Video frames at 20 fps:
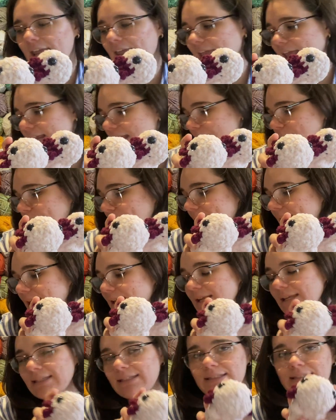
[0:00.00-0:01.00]
and I
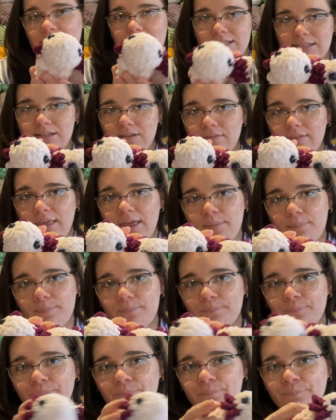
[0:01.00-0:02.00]
made 6 of them.
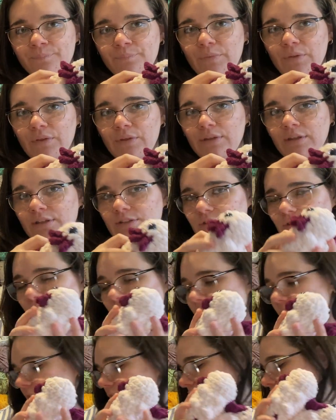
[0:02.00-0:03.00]
So here